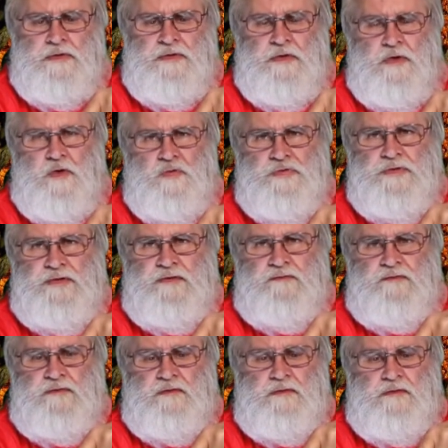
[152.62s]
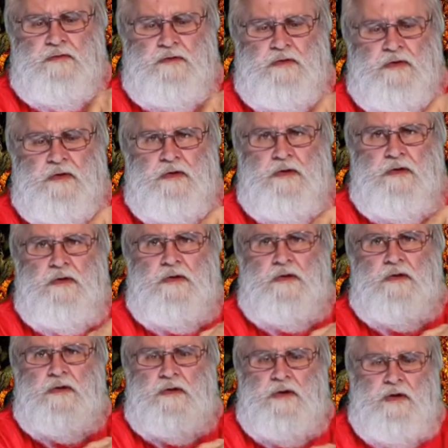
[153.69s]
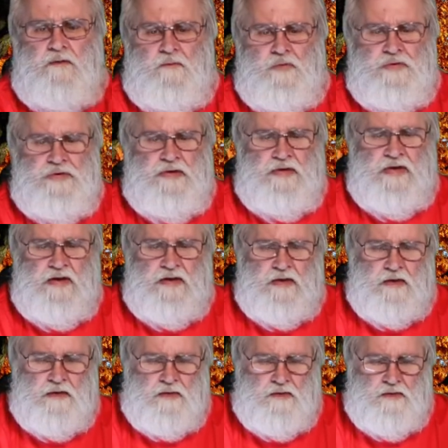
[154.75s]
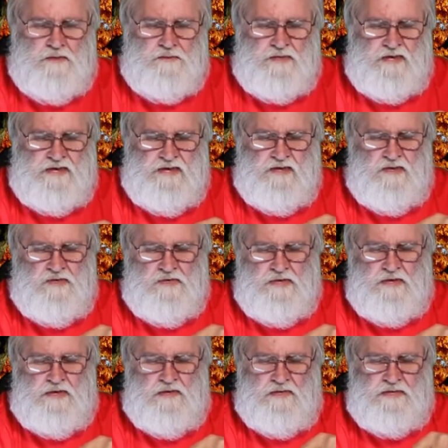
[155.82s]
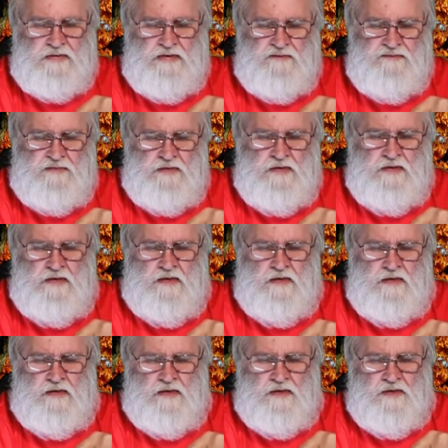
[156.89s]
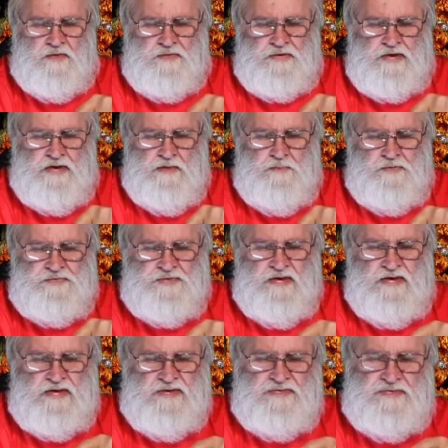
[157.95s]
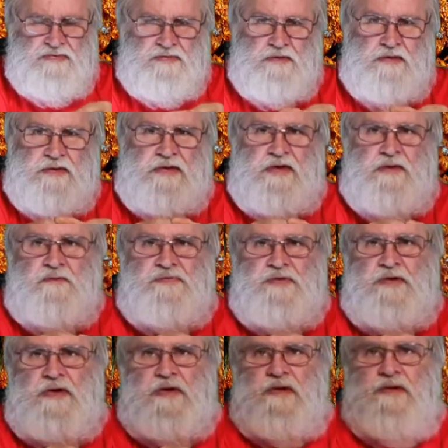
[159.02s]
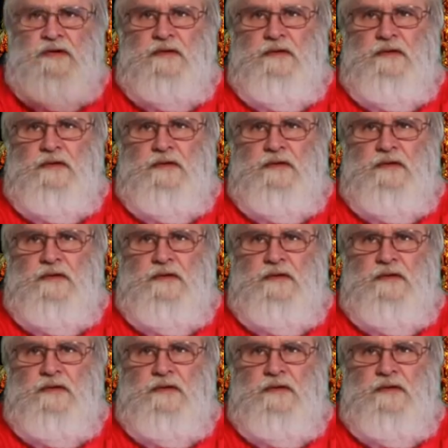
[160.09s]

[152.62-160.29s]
you hold it, and when you let, whoop, I didn't hold it long enough. Hold a couple of seconds, it comes on.